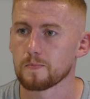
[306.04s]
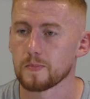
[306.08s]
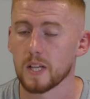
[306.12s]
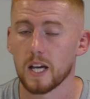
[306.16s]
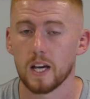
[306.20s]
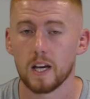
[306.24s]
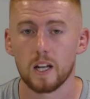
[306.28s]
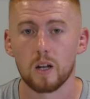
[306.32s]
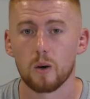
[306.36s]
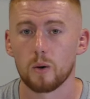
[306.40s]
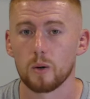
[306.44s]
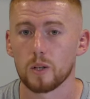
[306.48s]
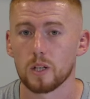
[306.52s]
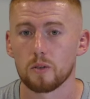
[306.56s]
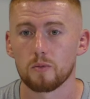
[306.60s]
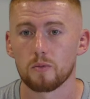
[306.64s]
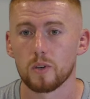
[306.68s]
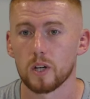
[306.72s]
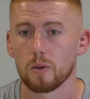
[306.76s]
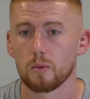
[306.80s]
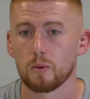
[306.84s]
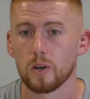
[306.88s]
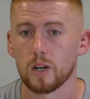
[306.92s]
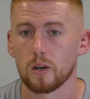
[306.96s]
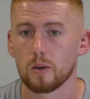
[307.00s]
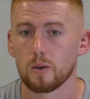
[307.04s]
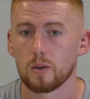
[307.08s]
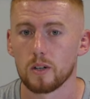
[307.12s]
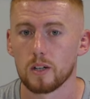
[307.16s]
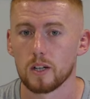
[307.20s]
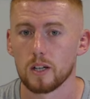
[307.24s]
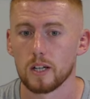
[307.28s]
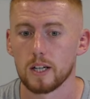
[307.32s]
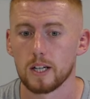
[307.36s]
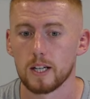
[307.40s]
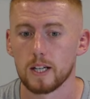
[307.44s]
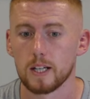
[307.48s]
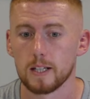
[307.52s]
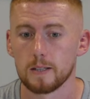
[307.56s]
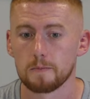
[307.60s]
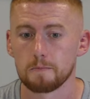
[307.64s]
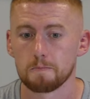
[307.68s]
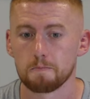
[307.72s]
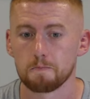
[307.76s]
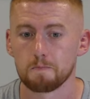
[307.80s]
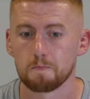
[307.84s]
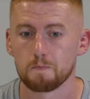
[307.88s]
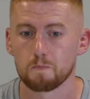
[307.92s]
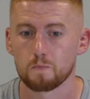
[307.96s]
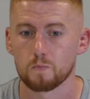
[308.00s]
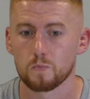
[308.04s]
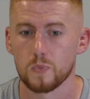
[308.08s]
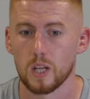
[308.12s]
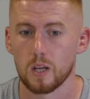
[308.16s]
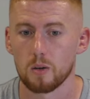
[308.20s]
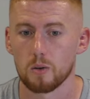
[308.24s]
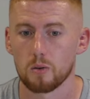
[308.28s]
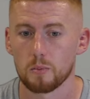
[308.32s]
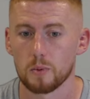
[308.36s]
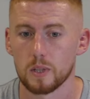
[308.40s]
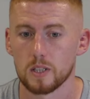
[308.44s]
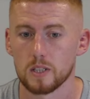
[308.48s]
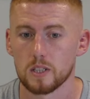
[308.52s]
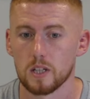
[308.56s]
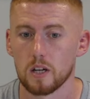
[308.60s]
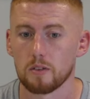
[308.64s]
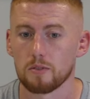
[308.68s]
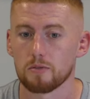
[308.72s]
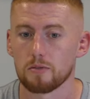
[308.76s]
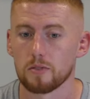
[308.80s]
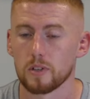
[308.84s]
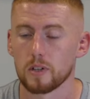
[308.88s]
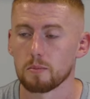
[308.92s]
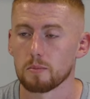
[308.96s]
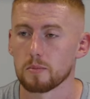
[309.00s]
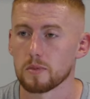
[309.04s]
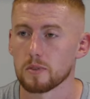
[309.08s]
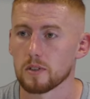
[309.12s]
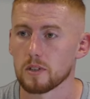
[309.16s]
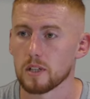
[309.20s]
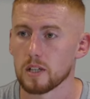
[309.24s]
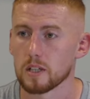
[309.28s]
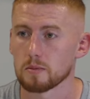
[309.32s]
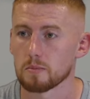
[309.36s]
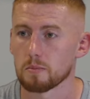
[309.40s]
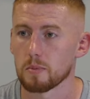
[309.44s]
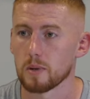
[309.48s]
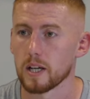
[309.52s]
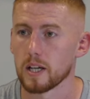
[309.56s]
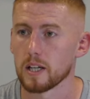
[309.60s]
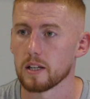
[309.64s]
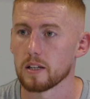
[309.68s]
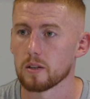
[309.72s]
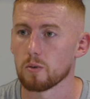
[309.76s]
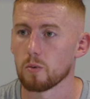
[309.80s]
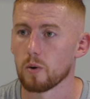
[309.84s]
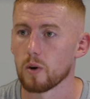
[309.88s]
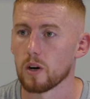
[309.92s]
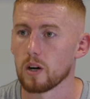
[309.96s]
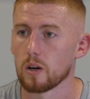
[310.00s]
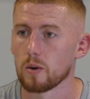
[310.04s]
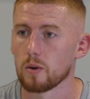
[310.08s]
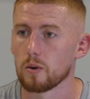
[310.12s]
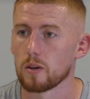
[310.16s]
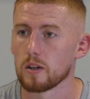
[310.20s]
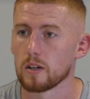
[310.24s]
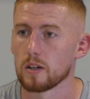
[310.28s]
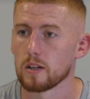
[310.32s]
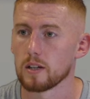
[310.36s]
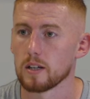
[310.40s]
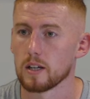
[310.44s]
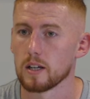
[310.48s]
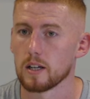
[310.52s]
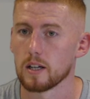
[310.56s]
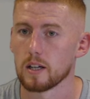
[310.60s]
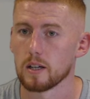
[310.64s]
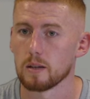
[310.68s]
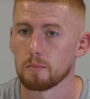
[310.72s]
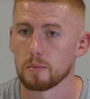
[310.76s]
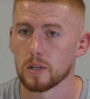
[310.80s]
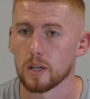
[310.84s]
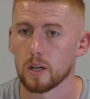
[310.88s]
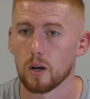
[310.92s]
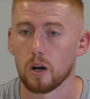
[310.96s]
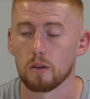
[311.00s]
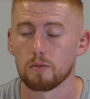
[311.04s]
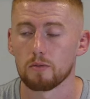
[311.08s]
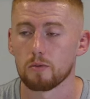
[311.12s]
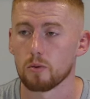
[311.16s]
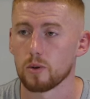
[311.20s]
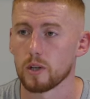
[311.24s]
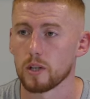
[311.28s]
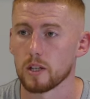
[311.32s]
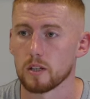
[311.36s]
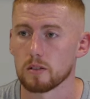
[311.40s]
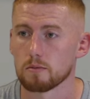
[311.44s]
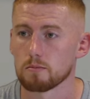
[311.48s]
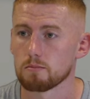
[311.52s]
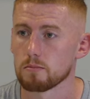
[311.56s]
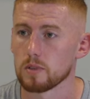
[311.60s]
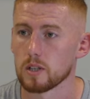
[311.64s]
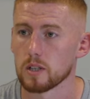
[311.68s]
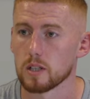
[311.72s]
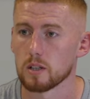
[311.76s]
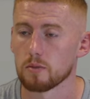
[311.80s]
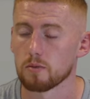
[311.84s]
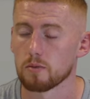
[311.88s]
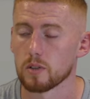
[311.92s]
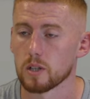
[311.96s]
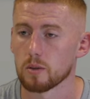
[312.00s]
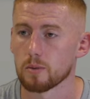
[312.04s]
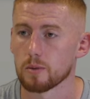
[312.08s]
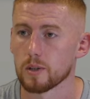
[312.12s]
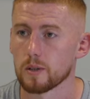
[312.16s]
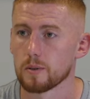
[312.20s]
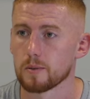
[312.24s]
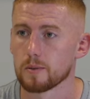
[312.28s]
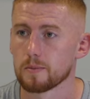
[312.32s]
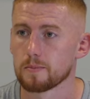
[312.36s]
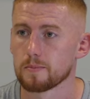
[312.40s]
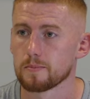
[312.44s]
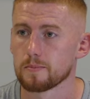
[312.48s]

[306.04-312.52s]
Yeah, no, he did really well. It would have been tough for him. He hasn't played in a while. But no, I thought he did really well.